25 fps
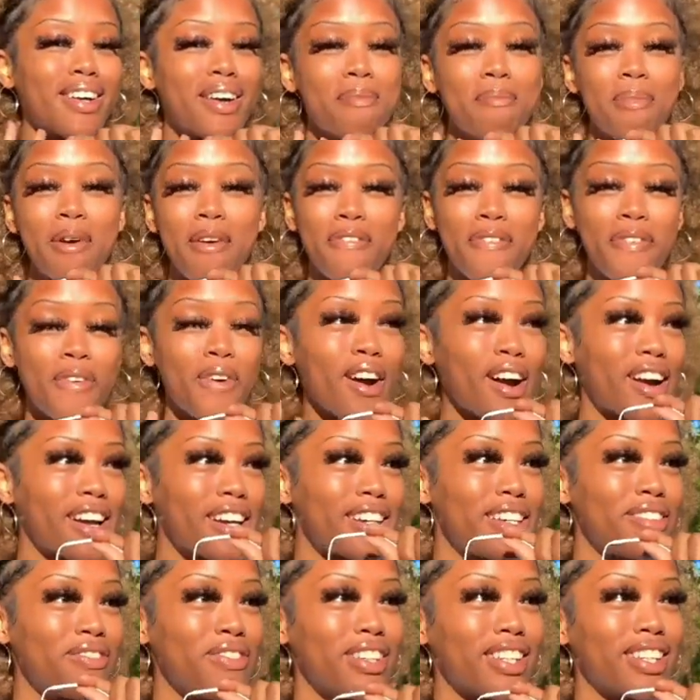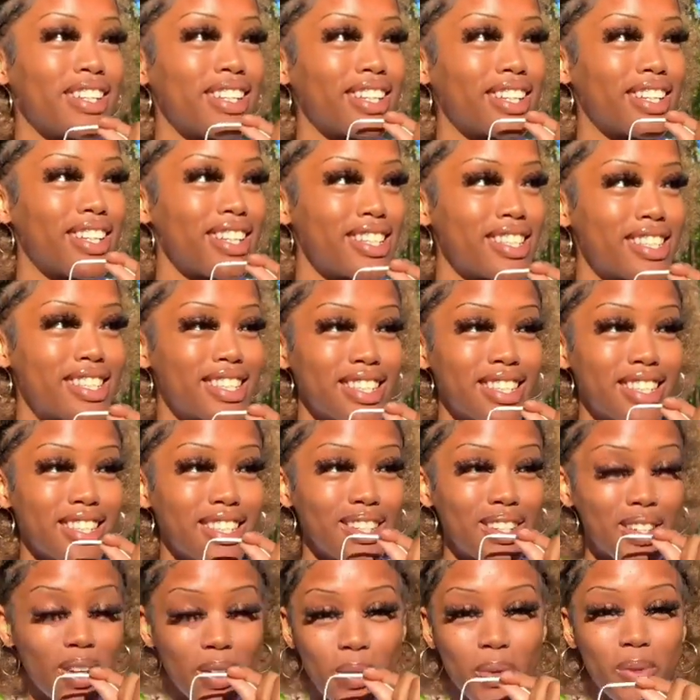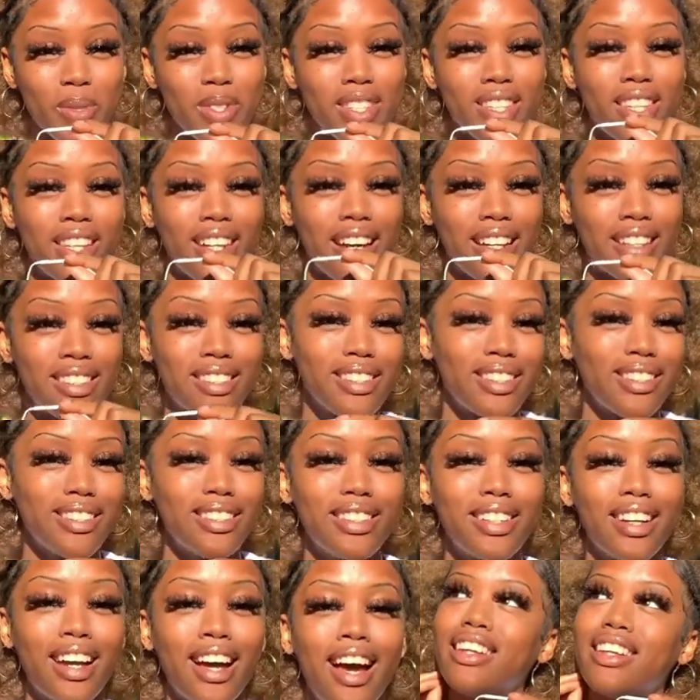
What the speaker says: before I even get into the notes that I took,